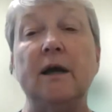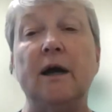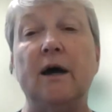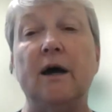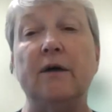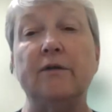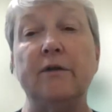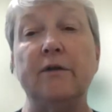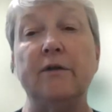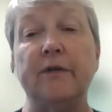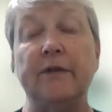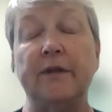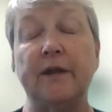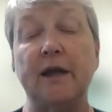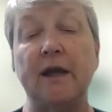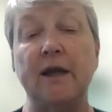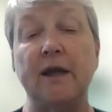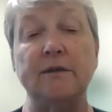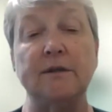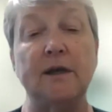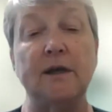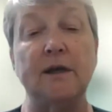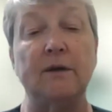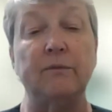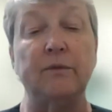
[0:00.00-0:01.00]
other than the
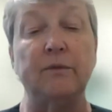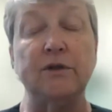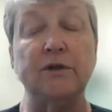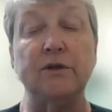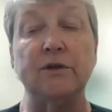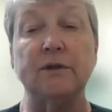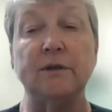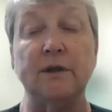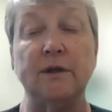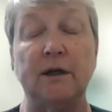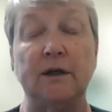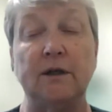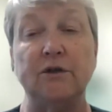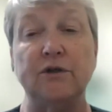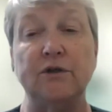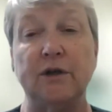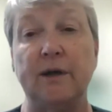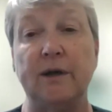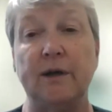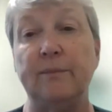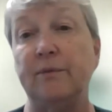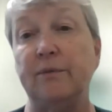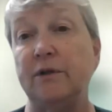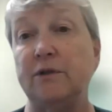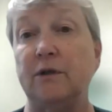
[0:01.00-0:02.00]
Keeshond, which is not a
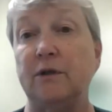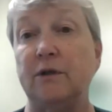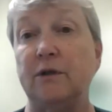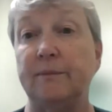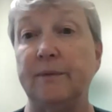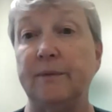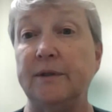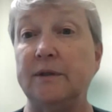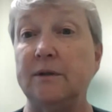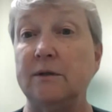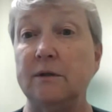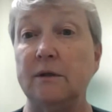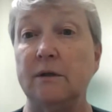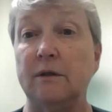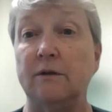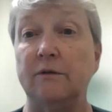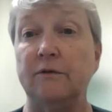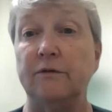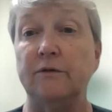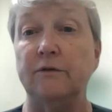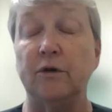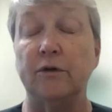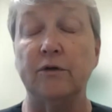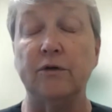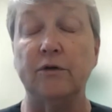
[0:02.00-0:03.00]
giant breed dog, but still
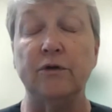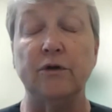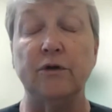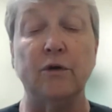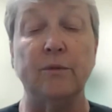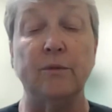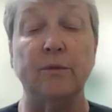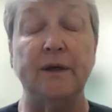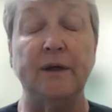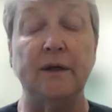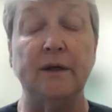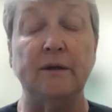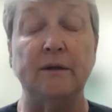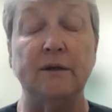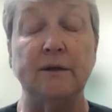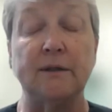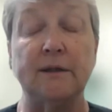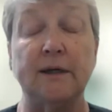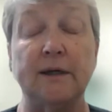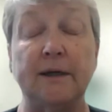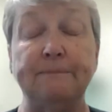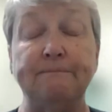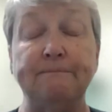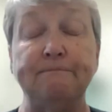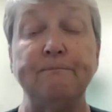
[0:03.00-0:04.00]
of Northern European
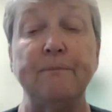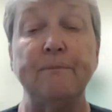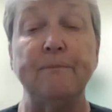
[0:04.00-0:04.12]
descent.